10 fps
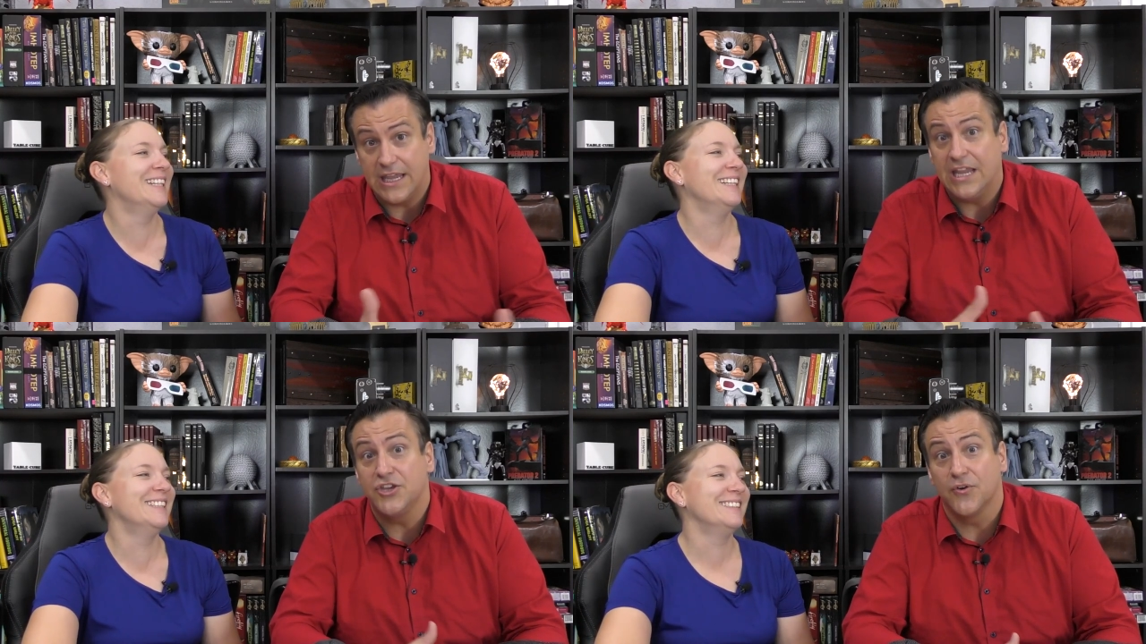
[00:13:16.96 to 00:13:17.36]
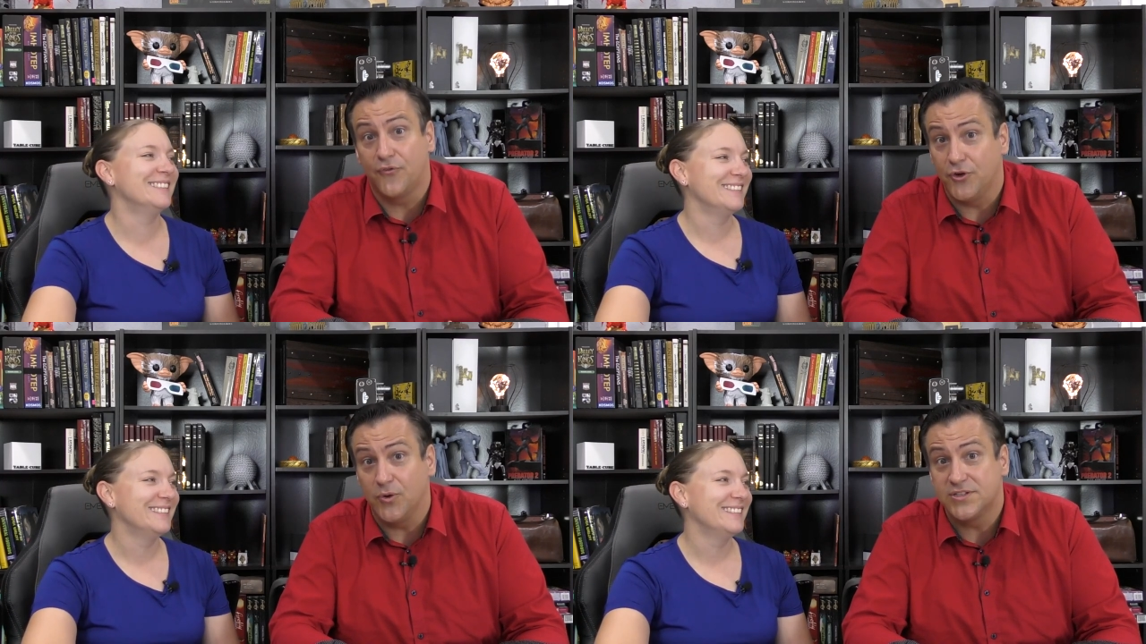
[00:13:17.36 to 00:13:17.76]
Speaker 1: eating your
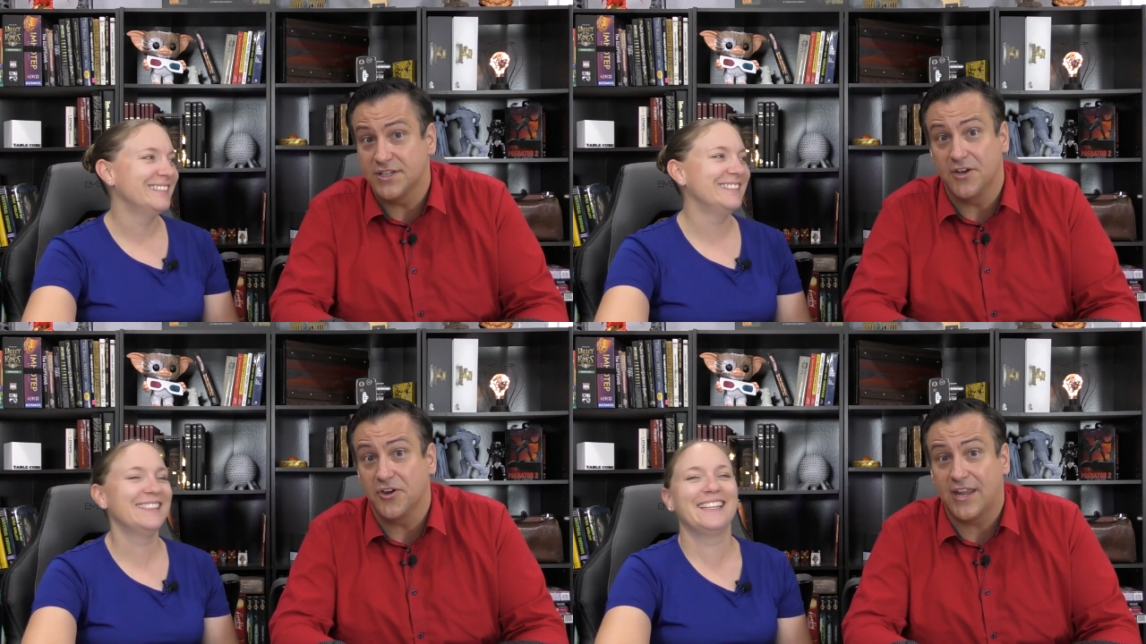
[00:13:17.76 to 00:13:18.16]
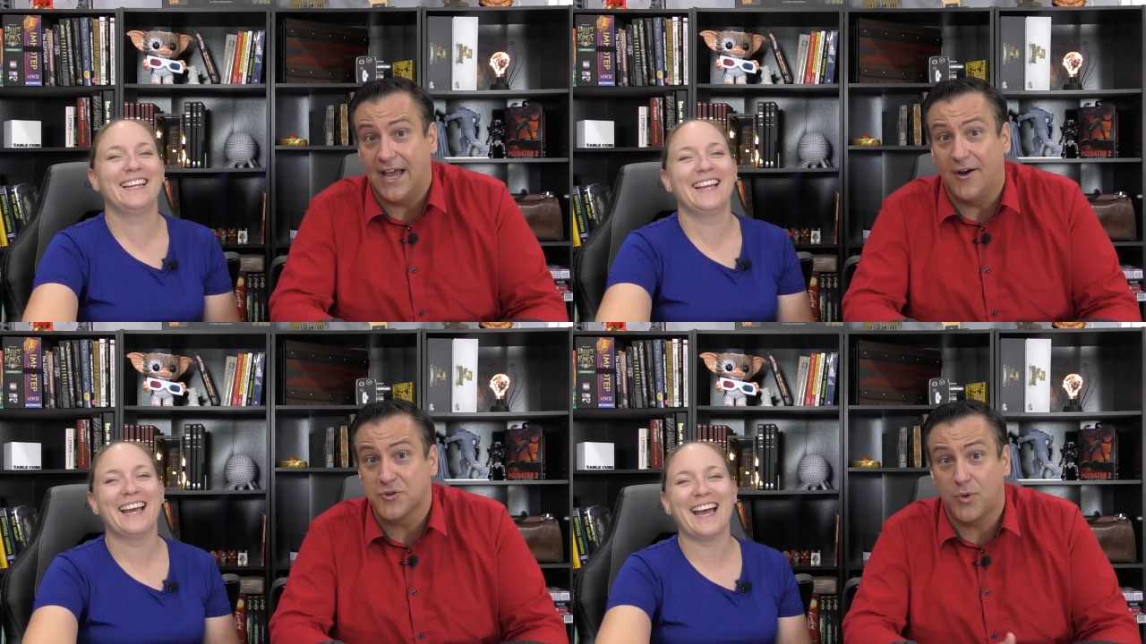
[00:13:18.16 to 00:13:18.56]
food, sitting on your
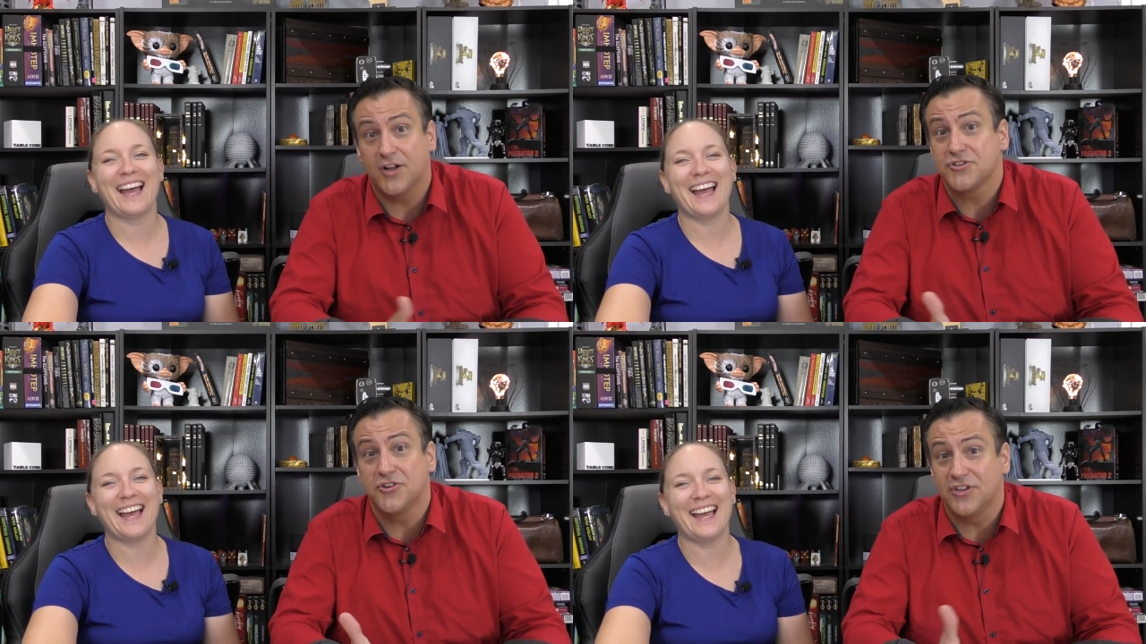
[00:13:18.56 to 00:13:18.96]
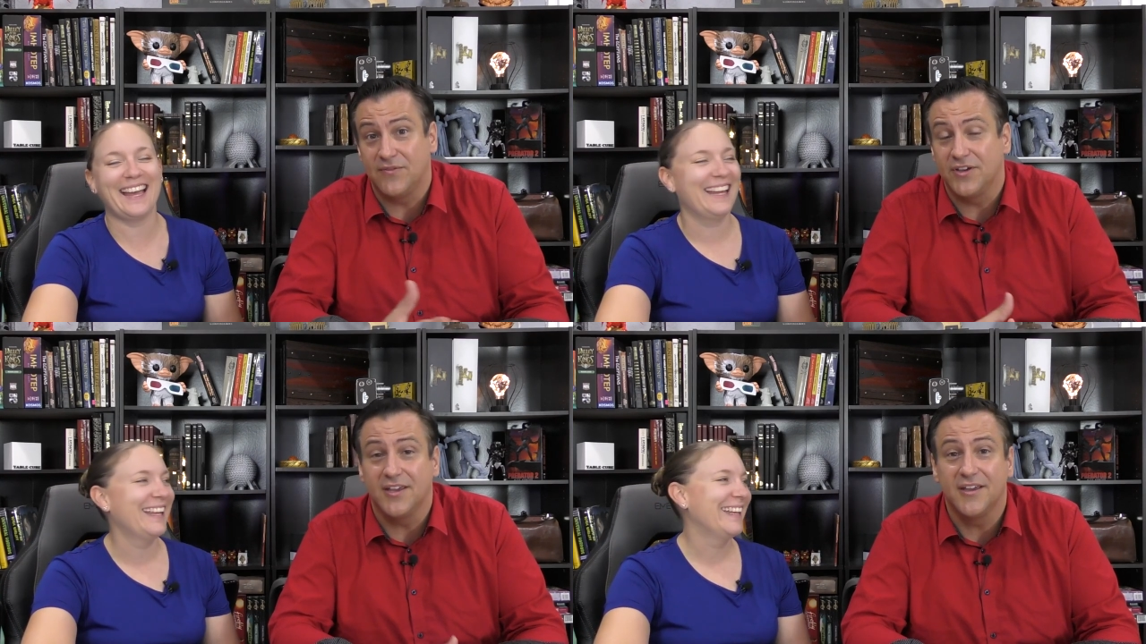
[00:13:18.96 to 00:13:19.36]
couch, watching your
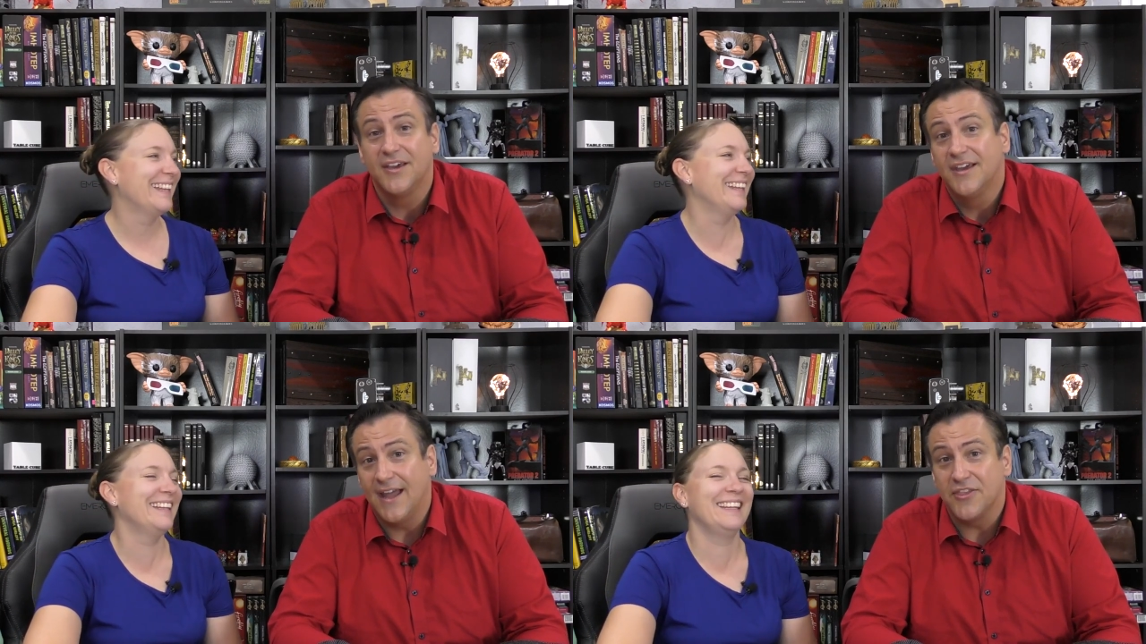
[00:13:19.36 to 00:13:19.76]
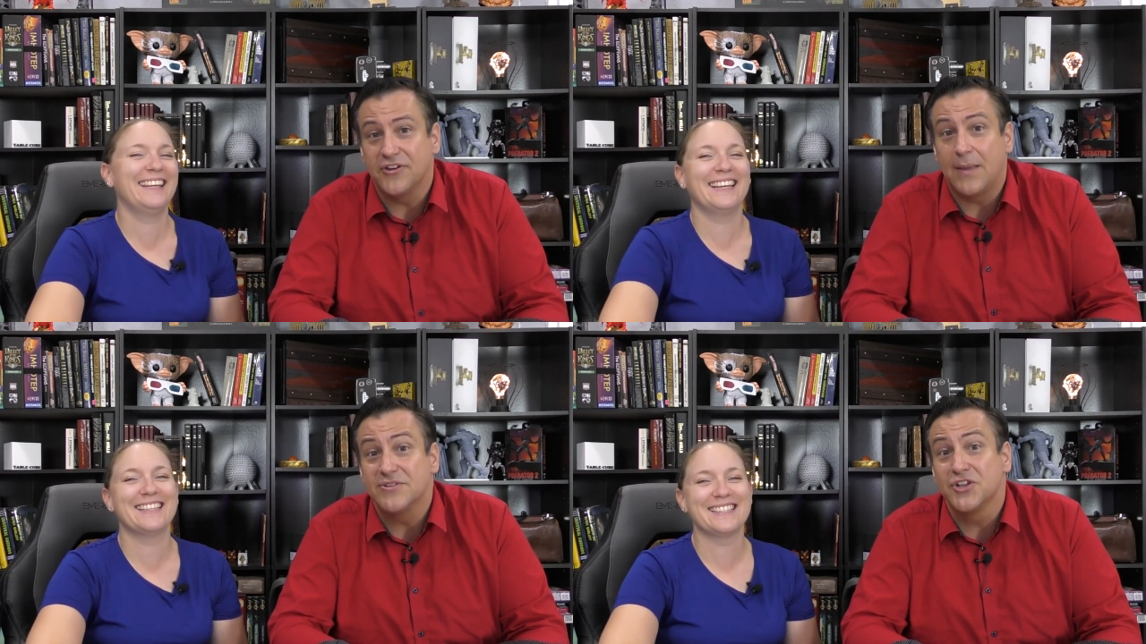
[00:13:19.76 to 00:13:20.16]
TV, and their name